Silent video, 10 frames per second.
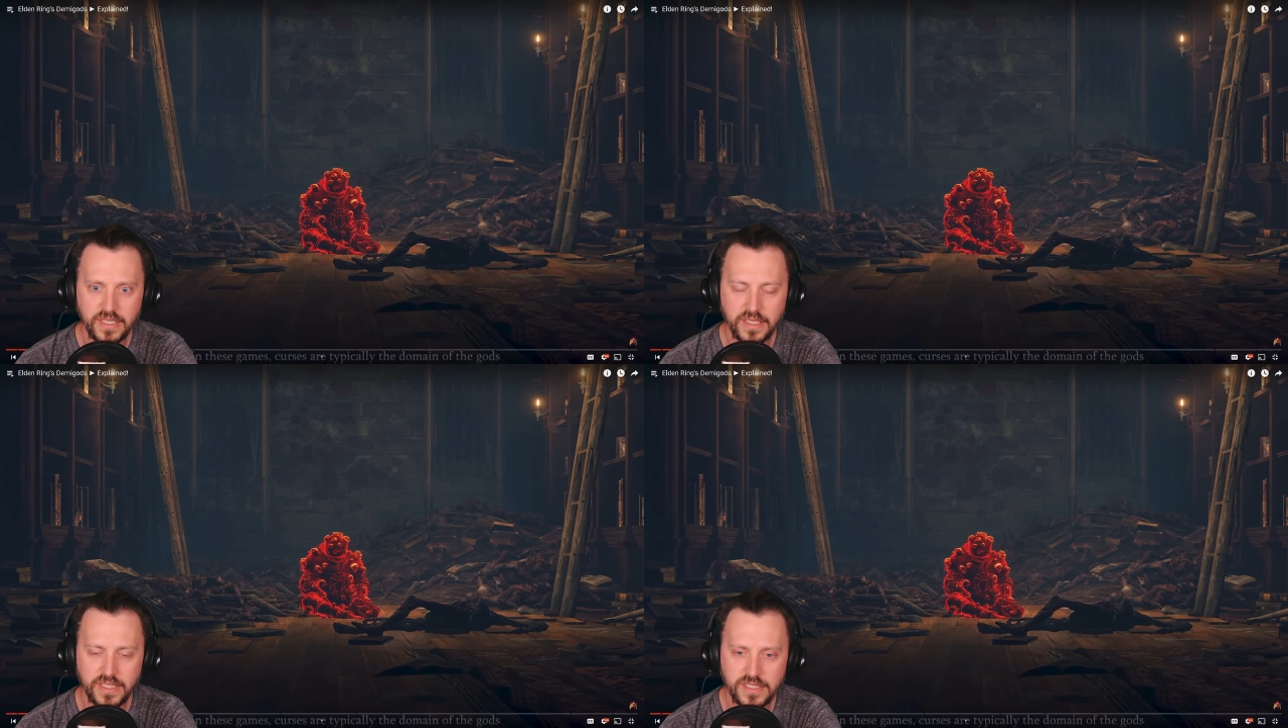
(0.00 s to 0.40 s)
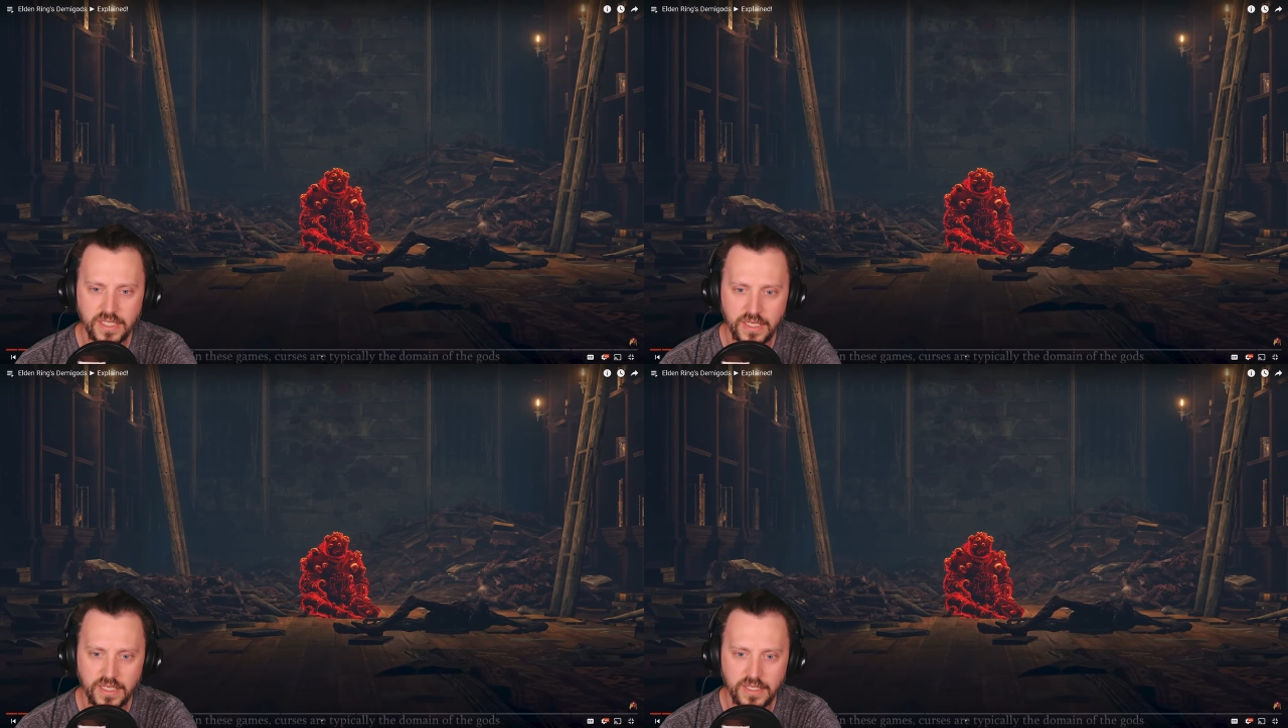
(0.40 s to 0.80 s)
is
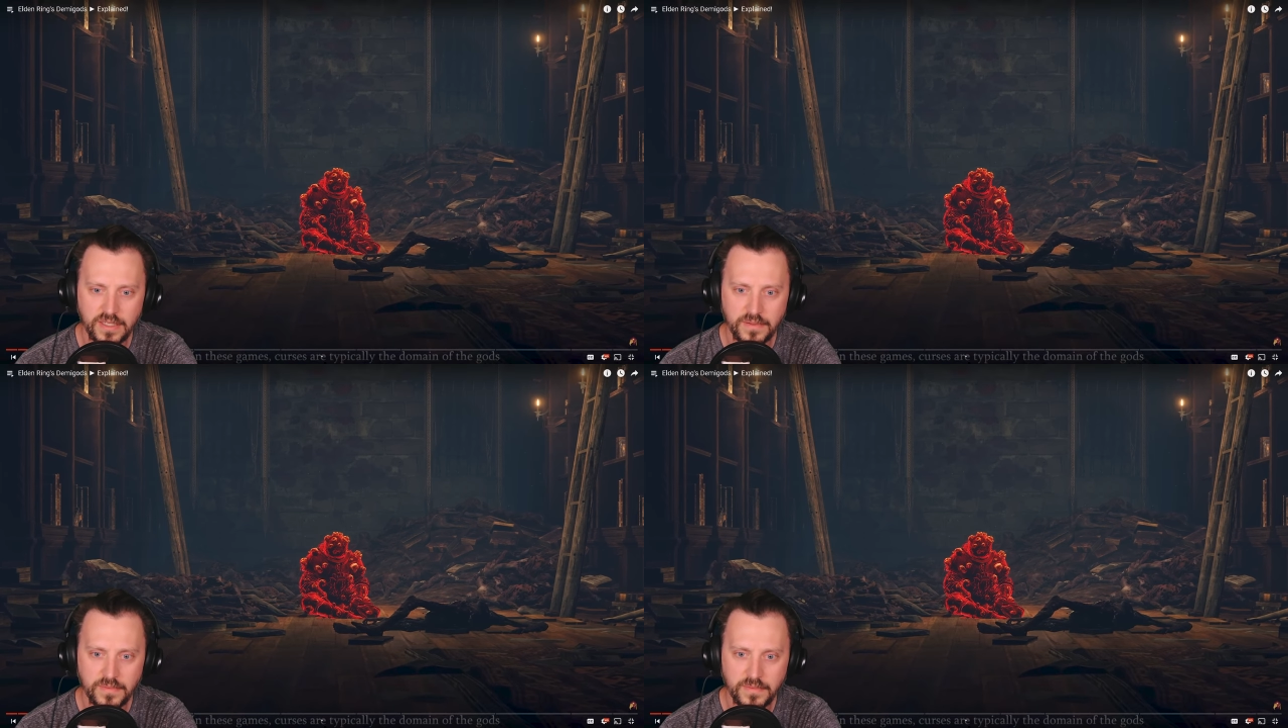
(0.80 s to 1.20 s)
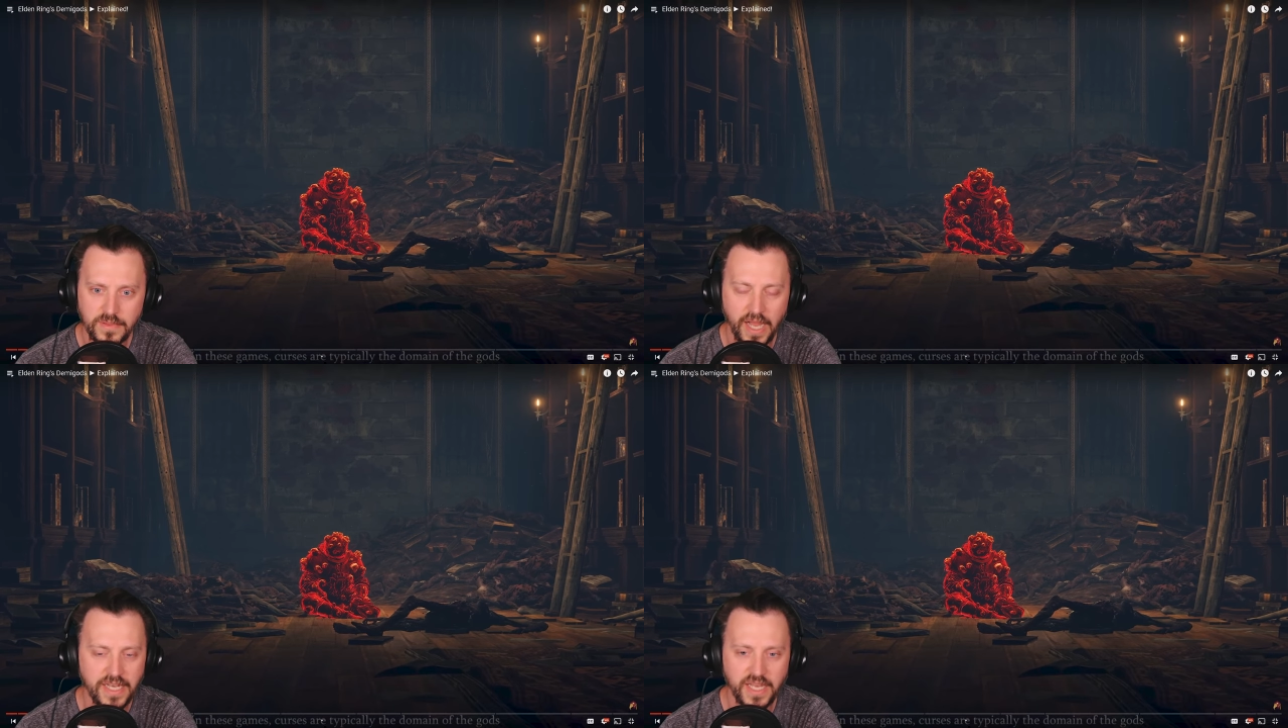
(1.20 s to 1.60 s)
uh
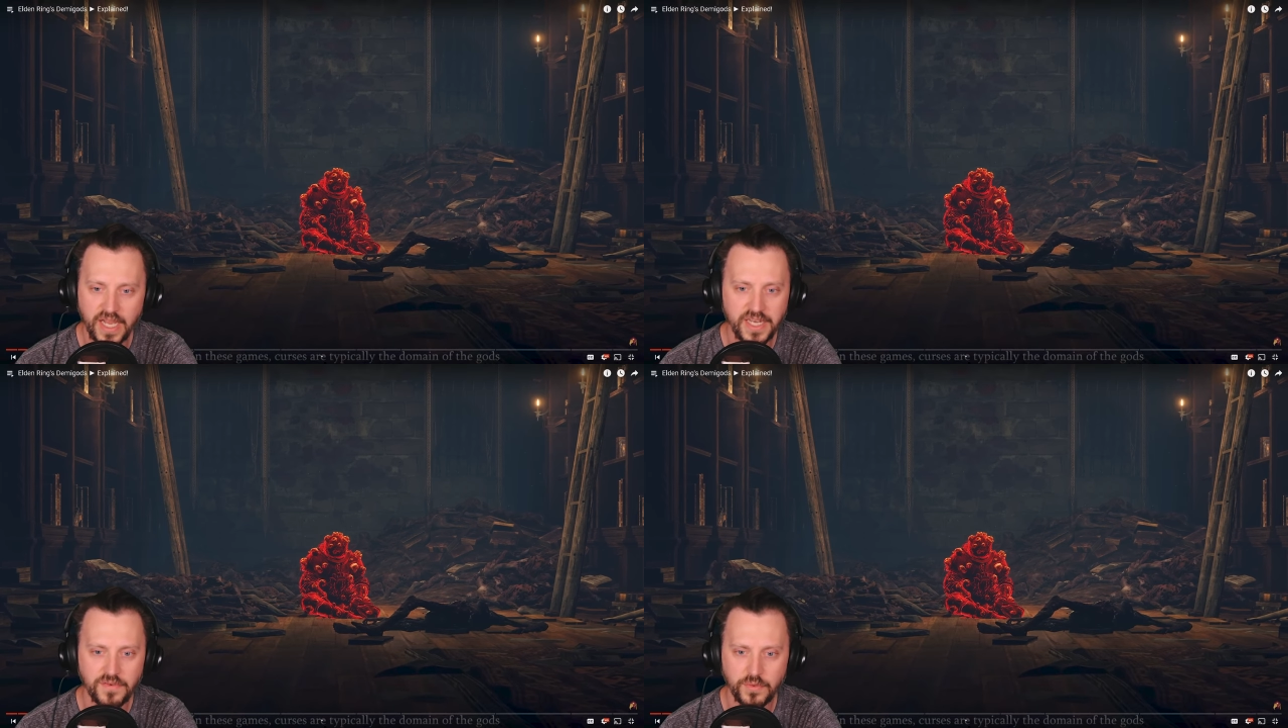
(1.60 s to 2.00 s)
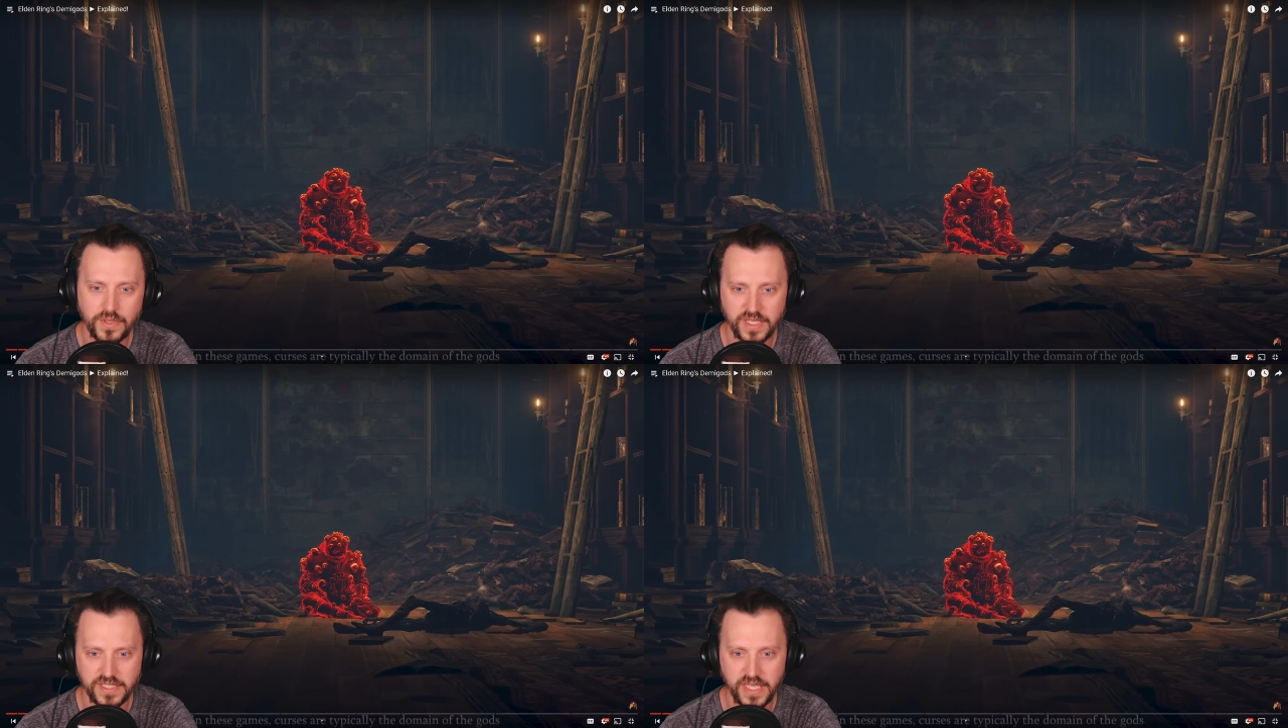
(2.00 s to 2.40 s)
I I never
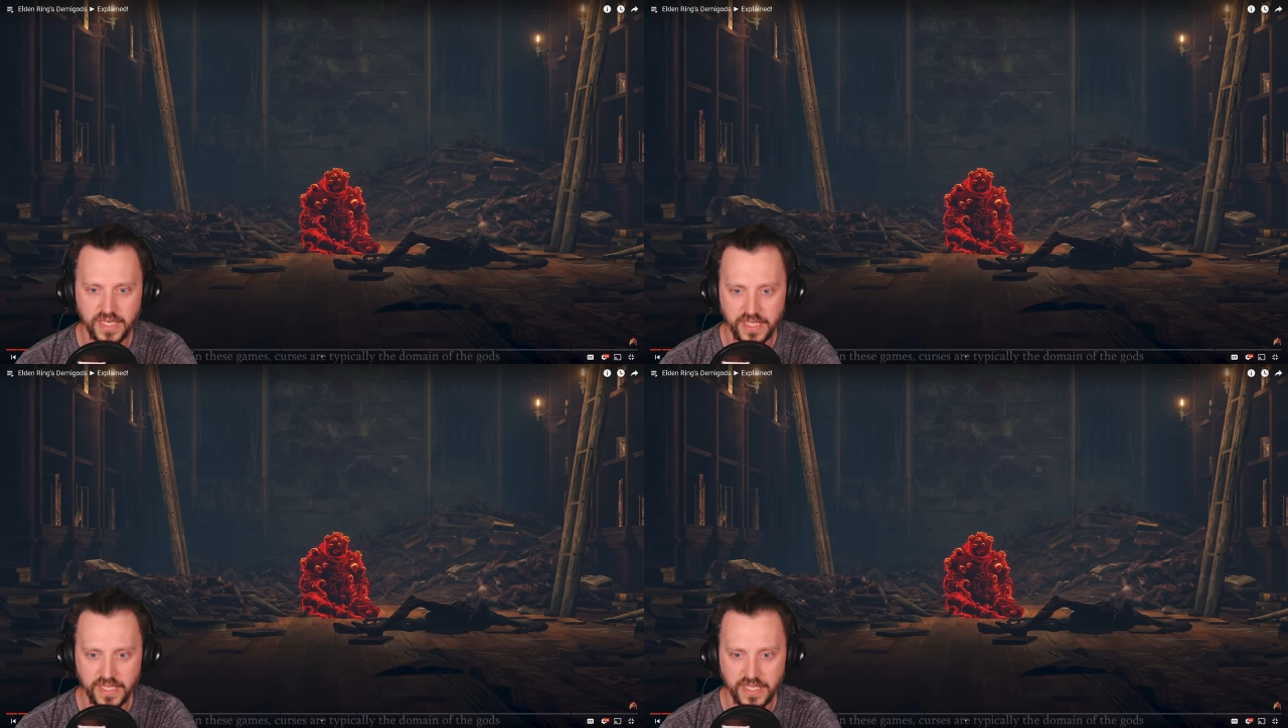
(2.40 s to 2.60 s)
realized that.